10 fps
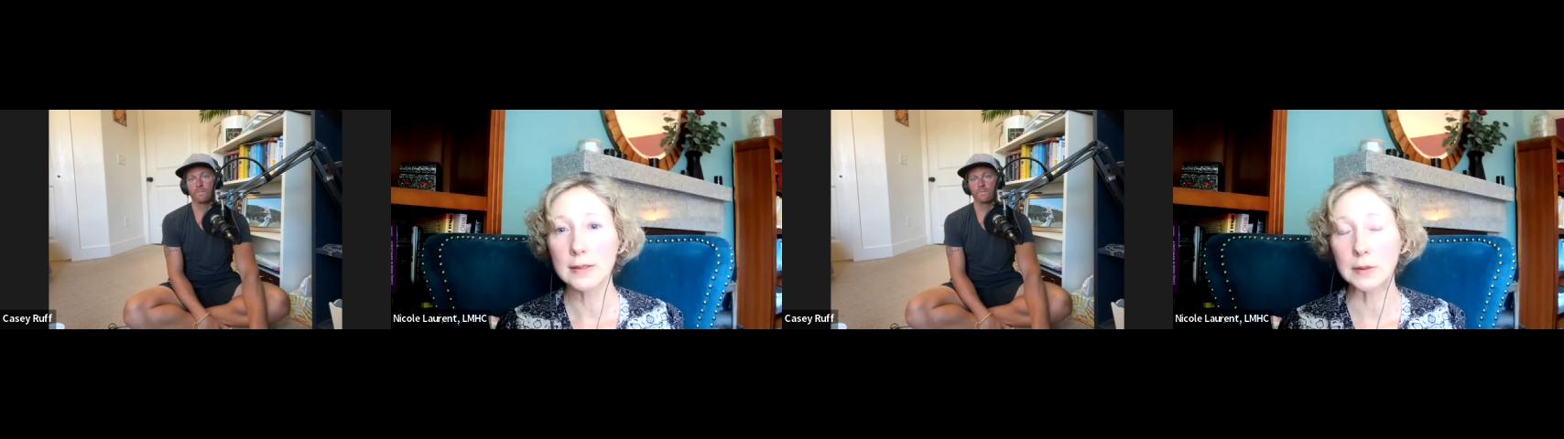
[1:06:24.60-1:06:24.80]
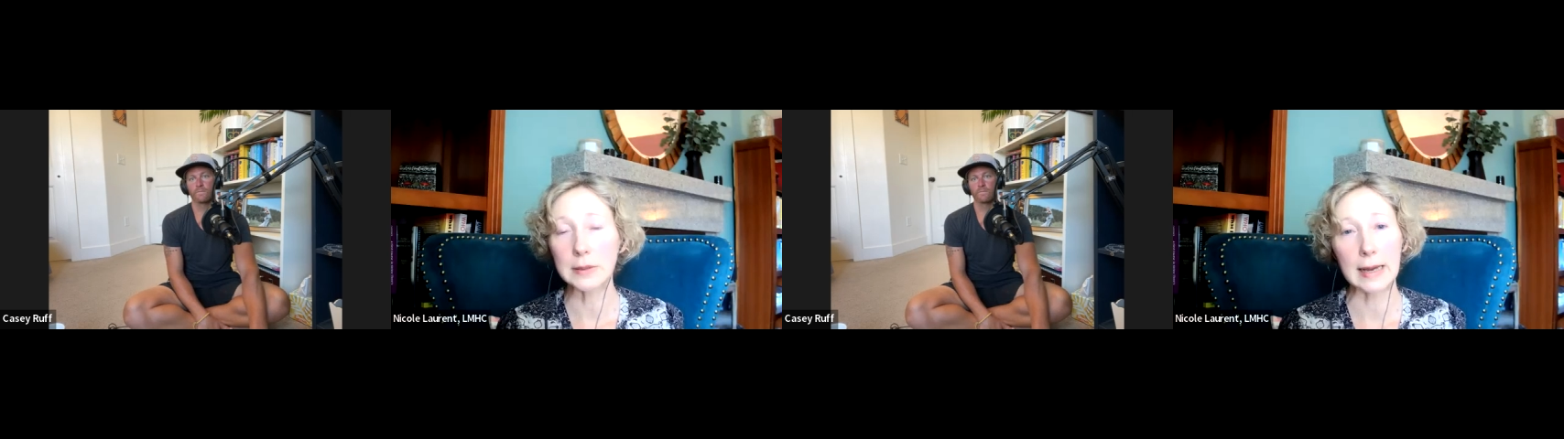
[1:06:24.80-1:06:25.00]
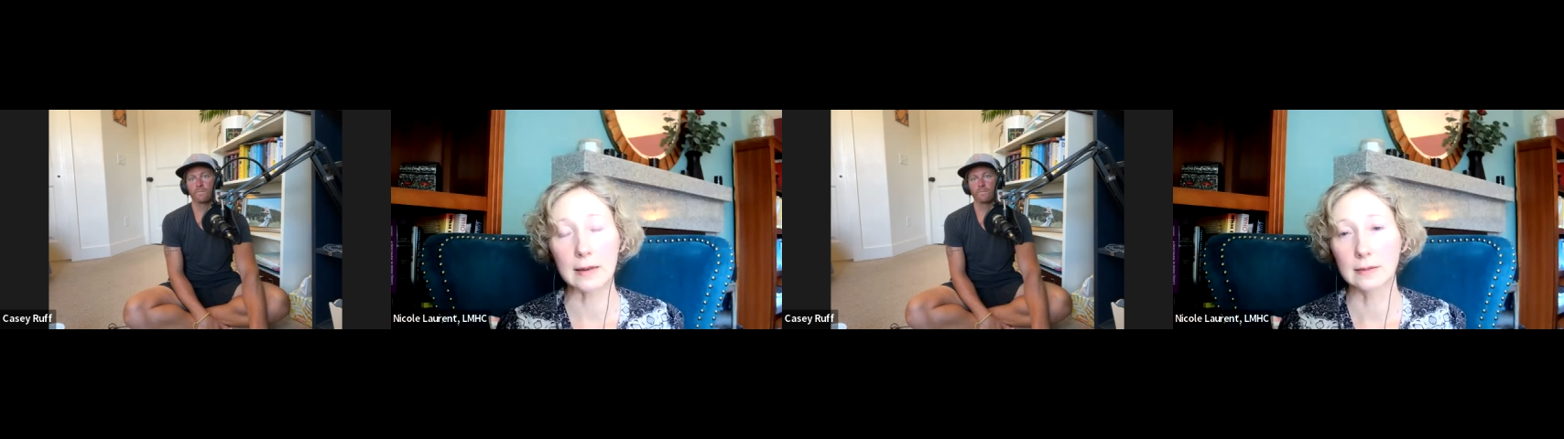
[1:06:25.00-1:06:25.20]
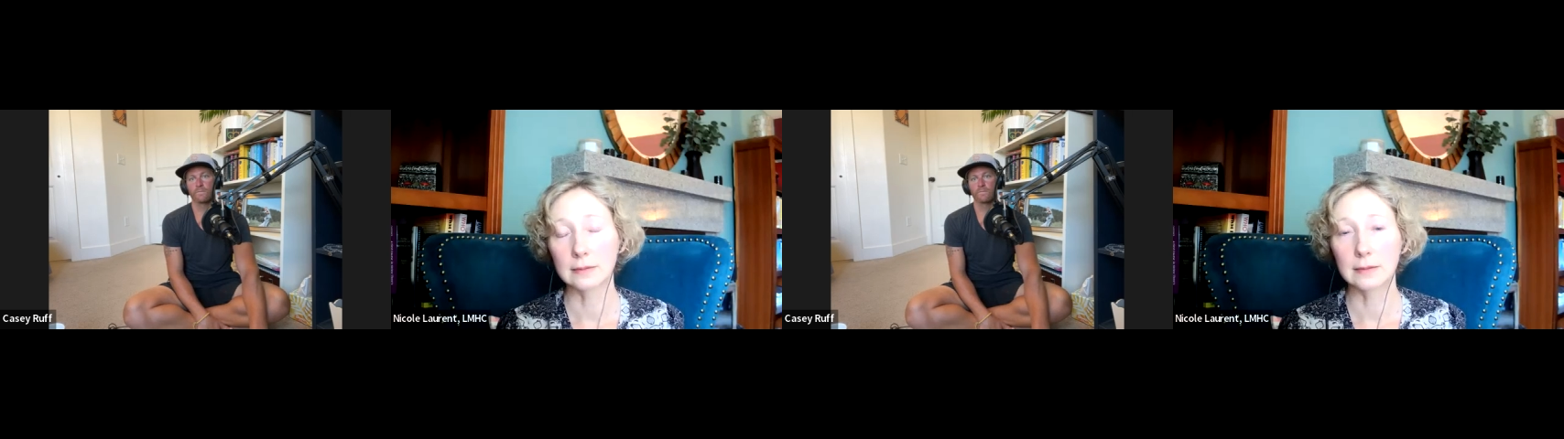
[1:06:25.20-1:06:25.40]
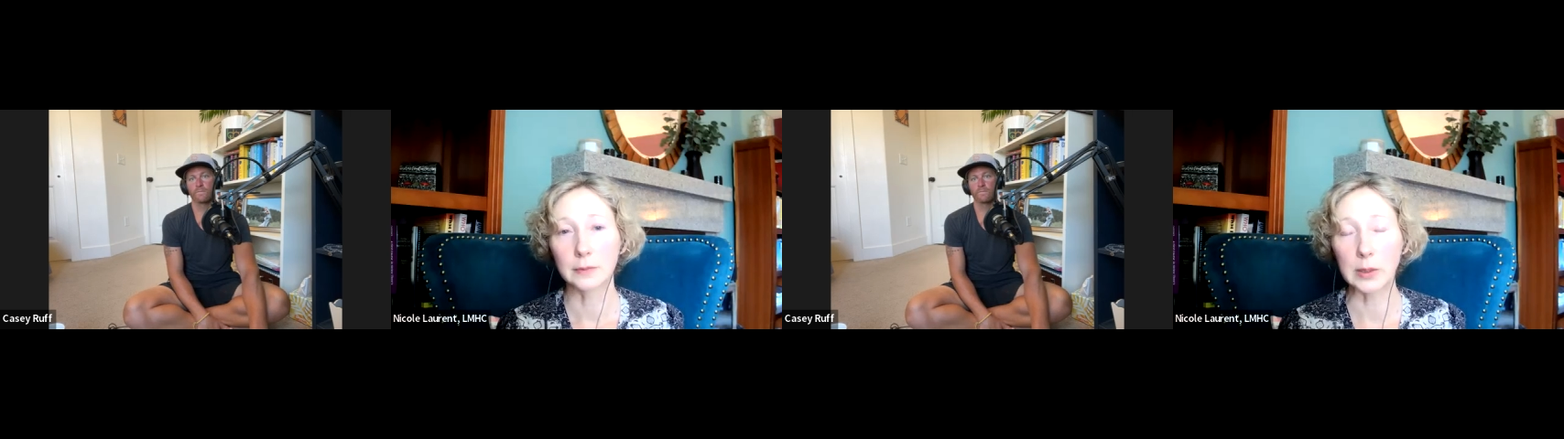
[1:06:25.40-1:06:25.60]
so yeah,
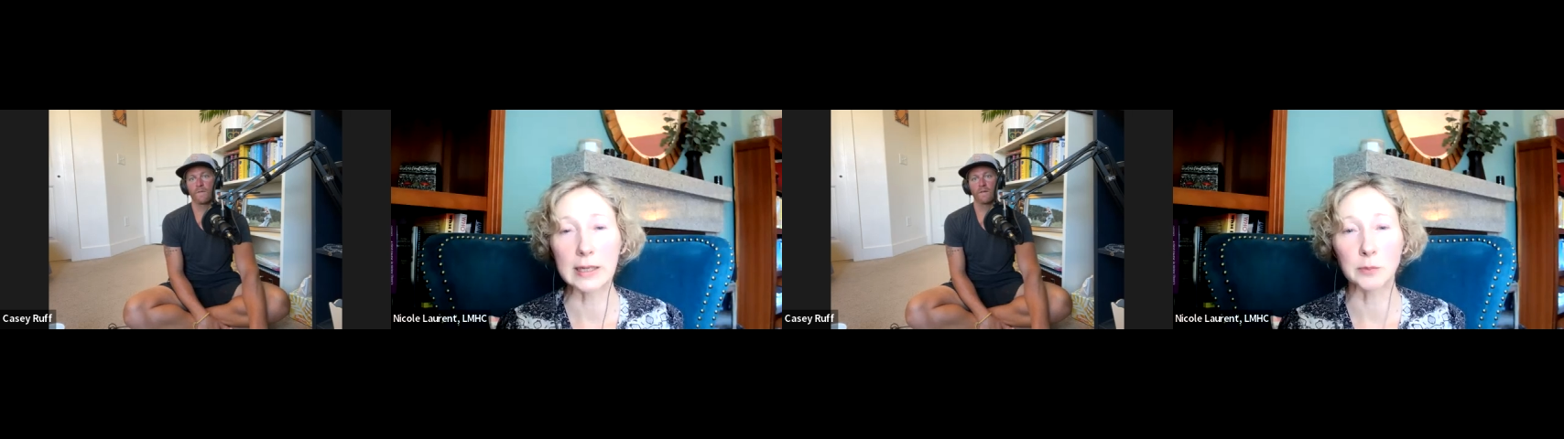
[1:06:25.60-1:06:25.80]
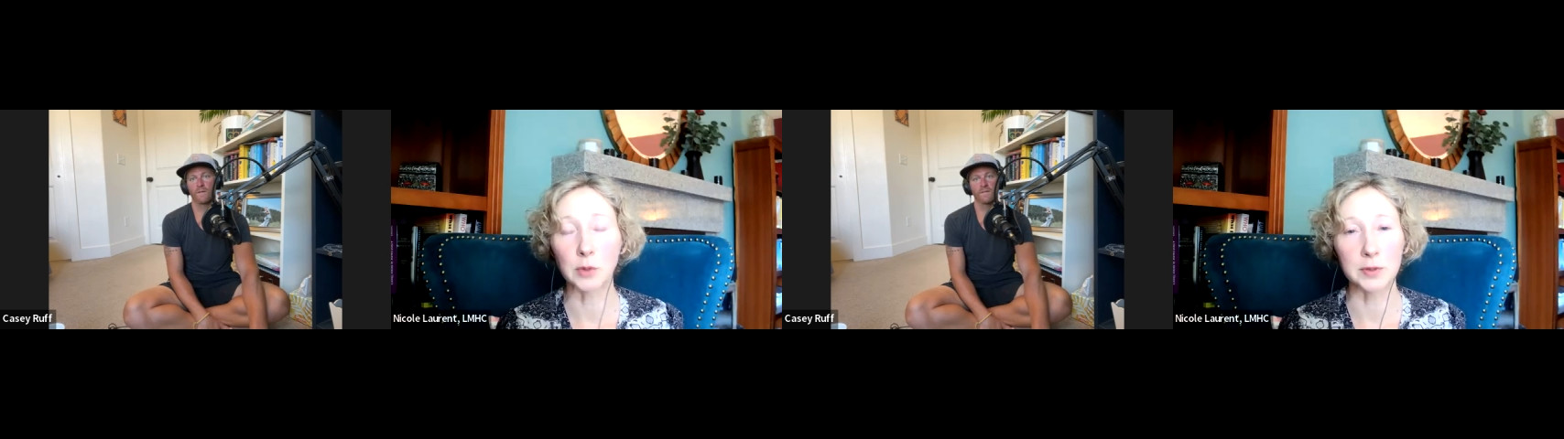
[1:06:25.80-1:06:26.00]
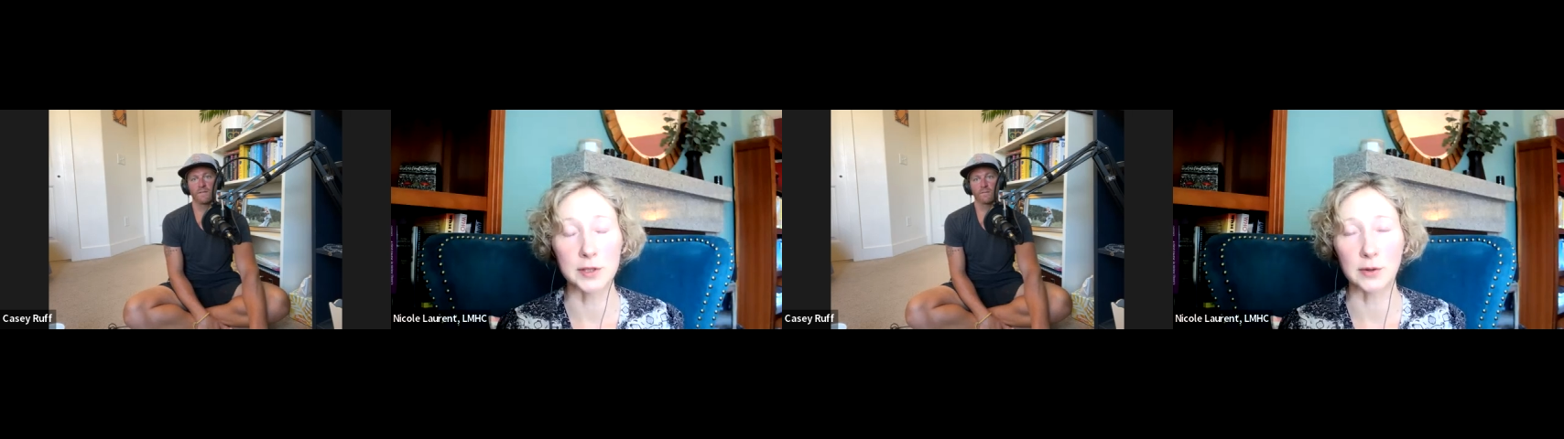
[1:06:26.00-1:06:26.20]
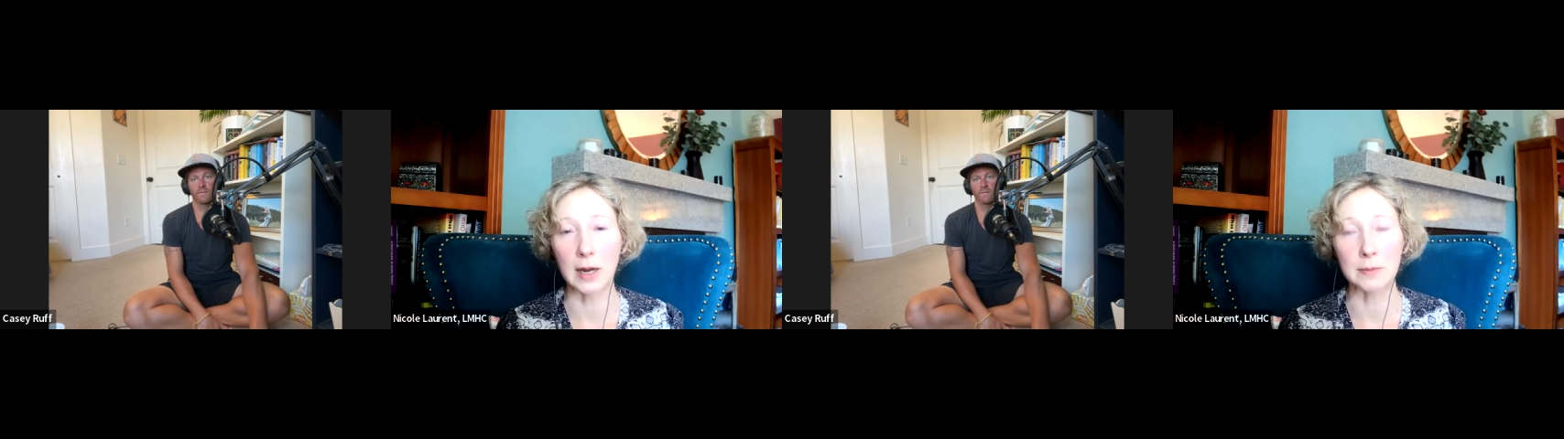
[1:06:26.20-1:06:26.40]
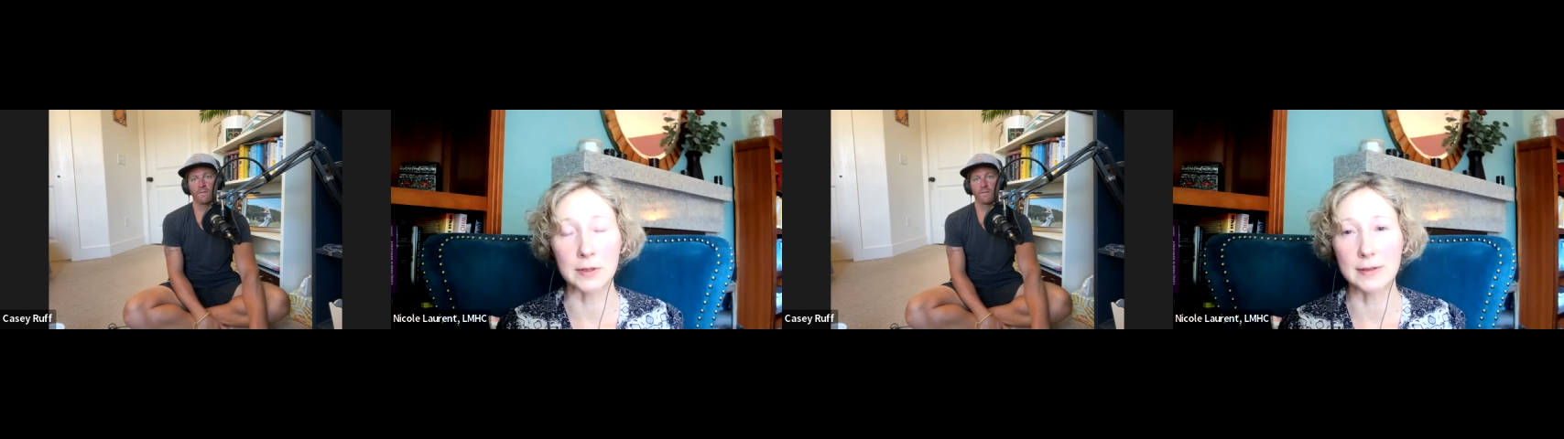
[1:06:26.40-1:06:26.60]
we need more
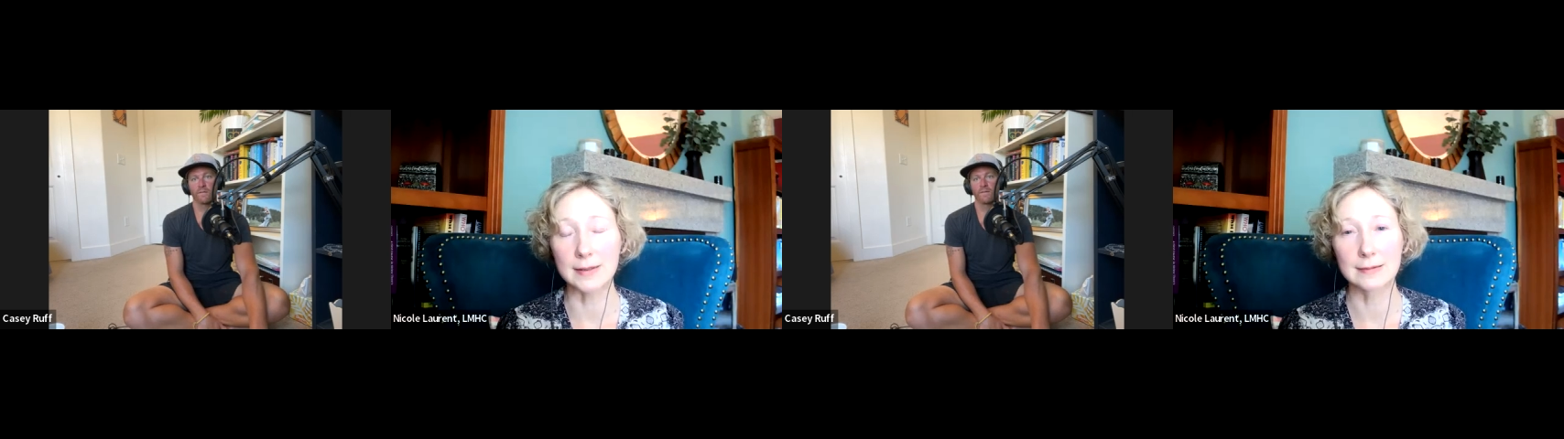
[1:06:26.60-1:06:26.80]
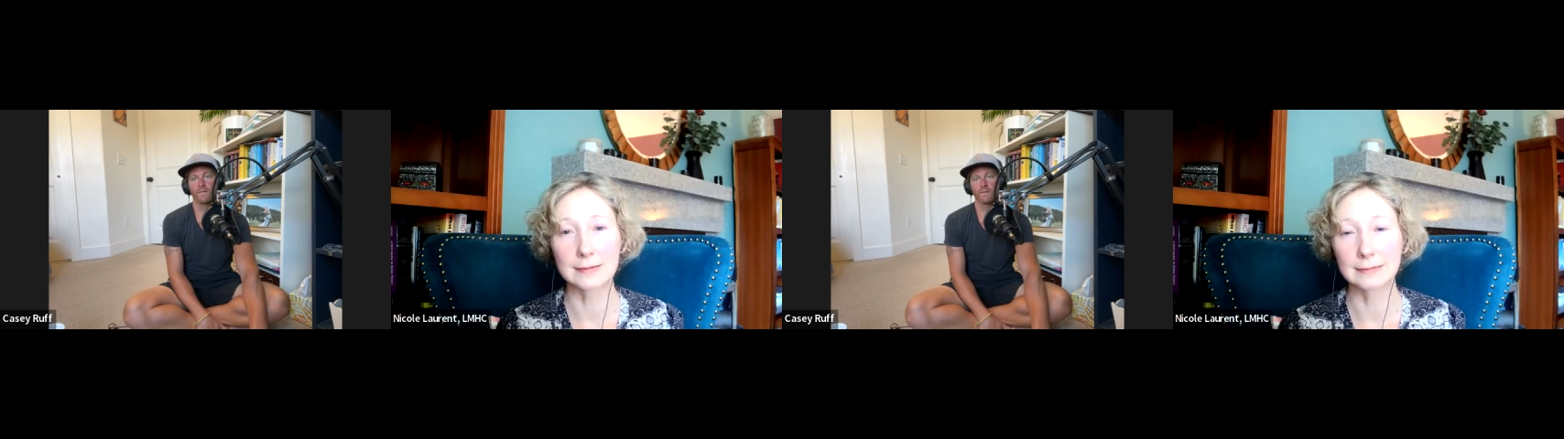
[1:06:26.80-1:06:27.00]
prescribers